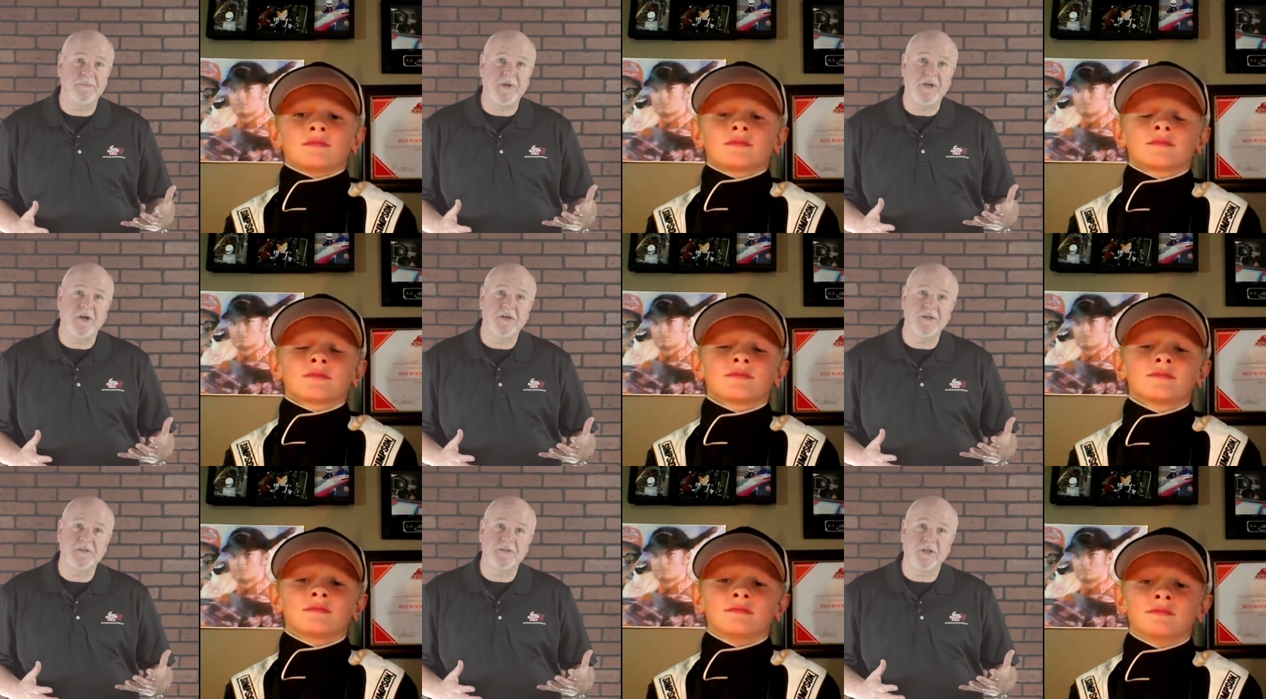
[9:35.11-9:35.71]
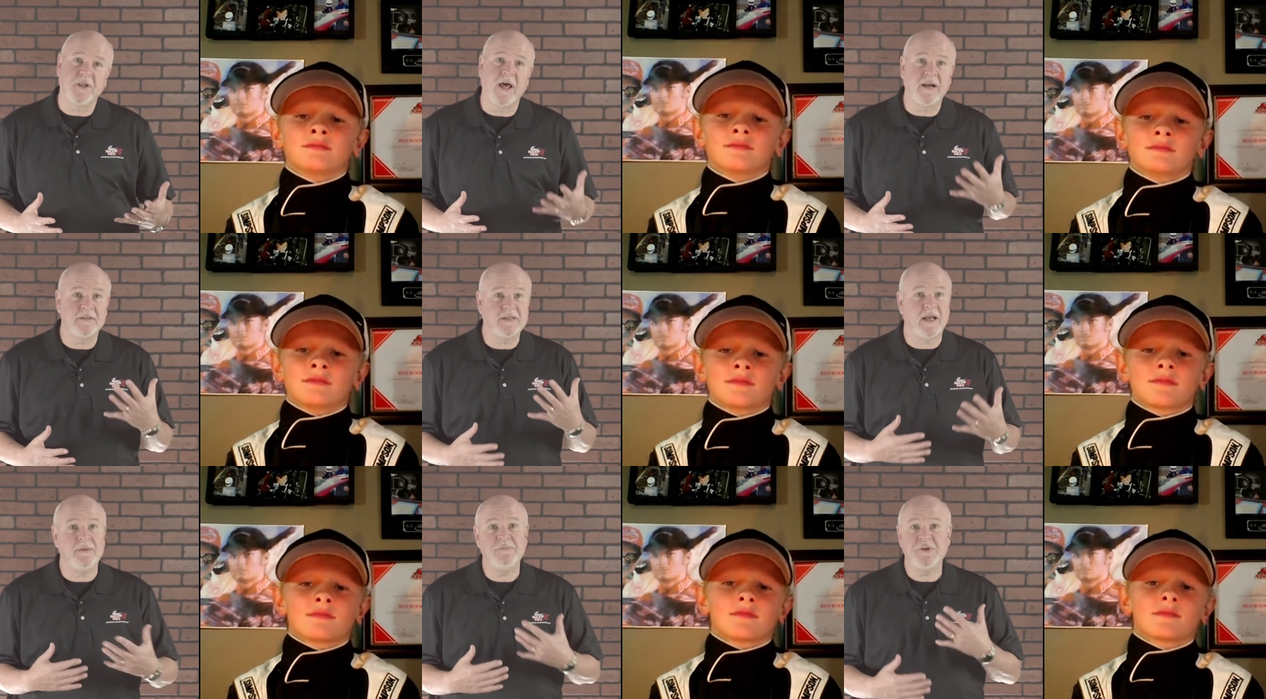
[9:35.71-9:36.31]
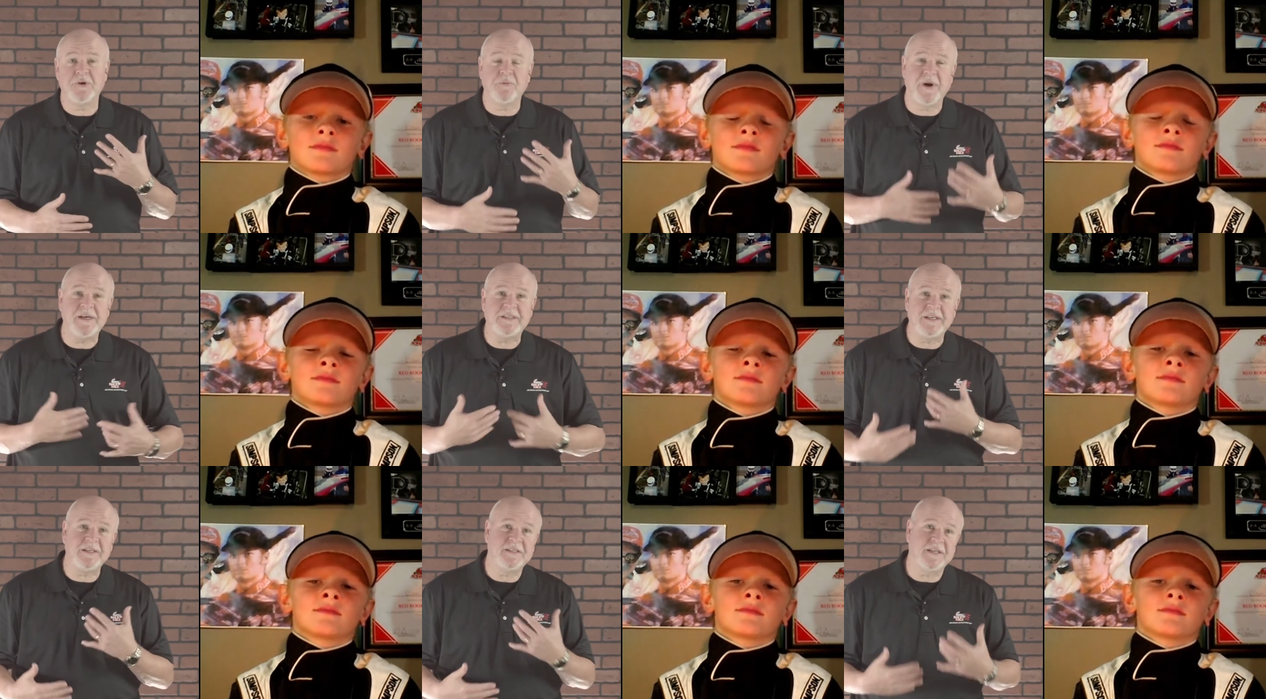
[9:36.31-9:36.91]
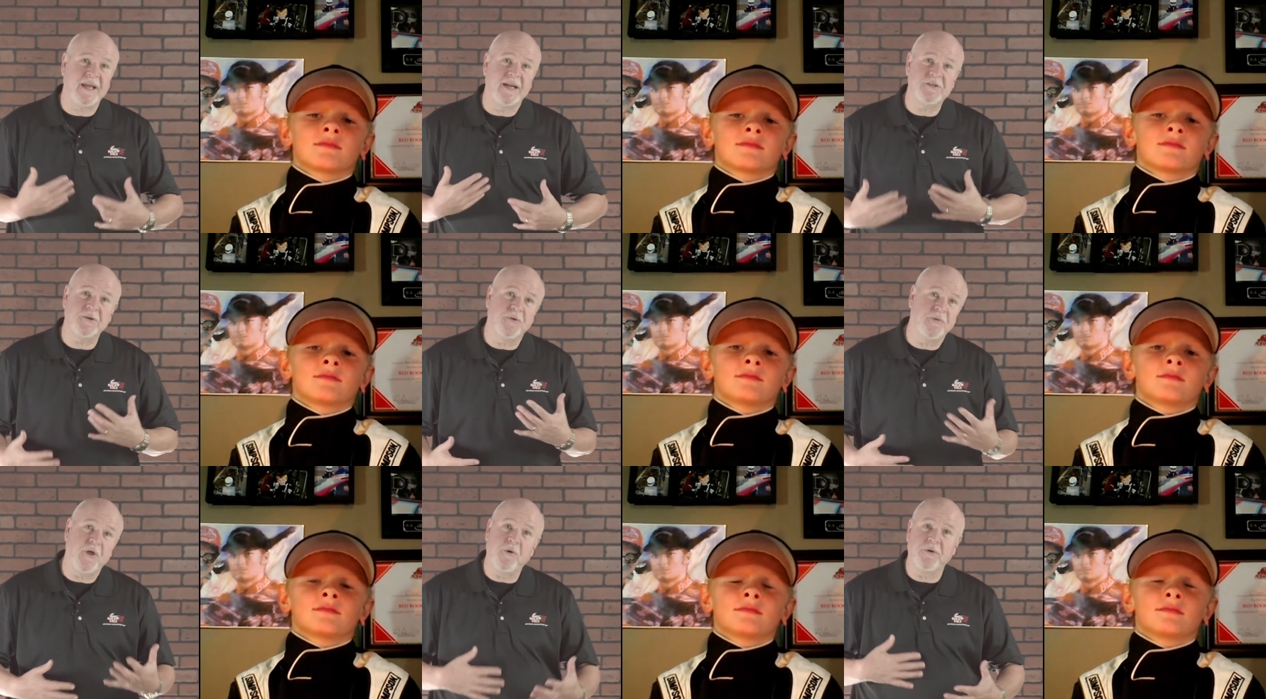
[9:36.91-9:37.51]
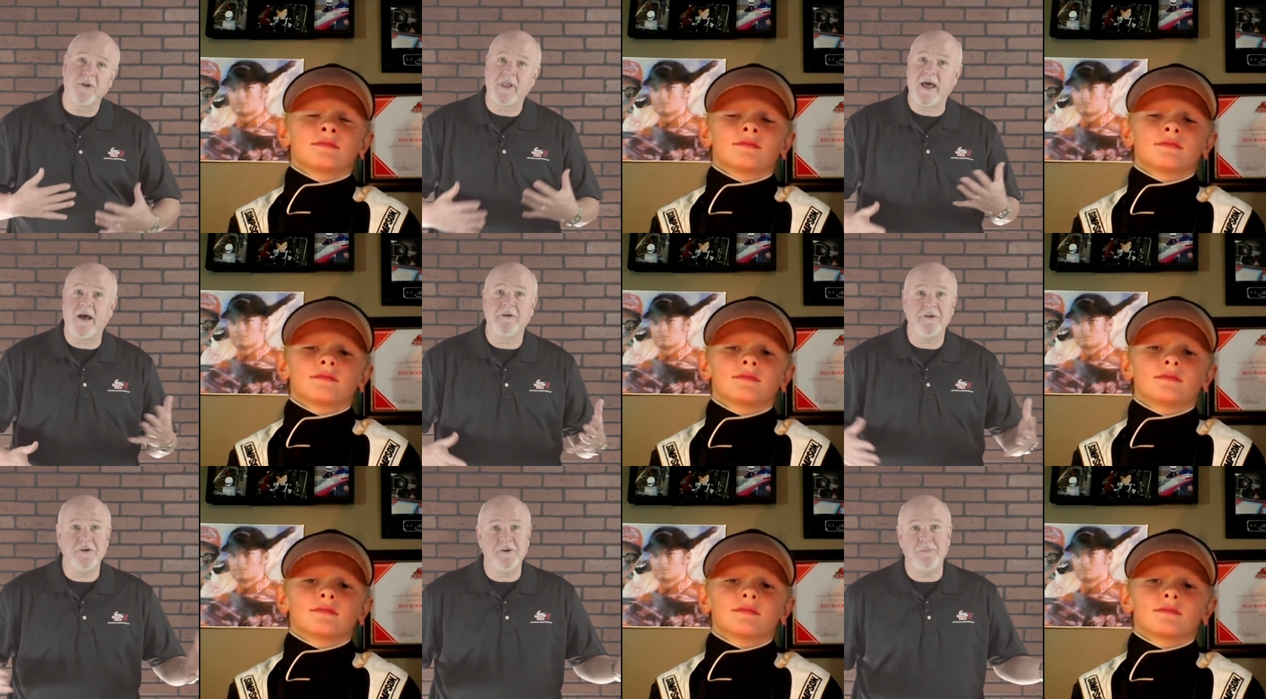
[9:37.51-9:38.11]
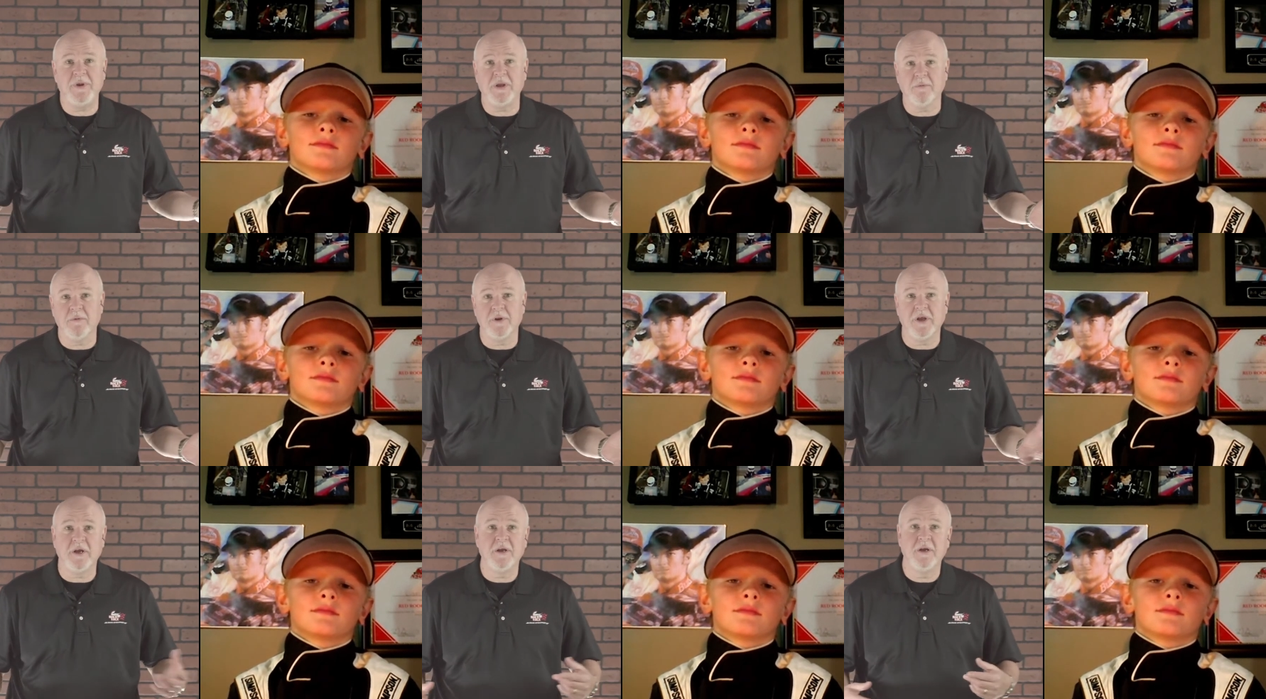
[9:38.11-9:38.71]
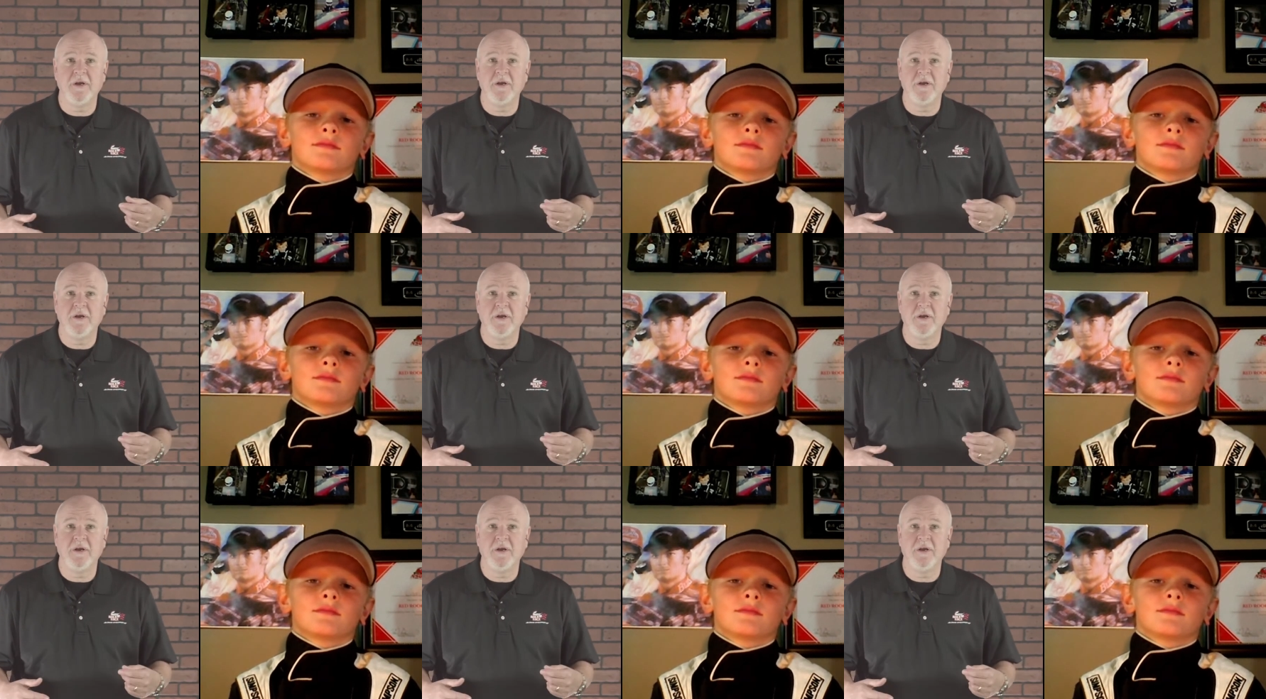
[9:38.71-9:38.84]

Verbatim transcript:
Speaker 1: because a lot of times your racing schedule don't allow you to be able to,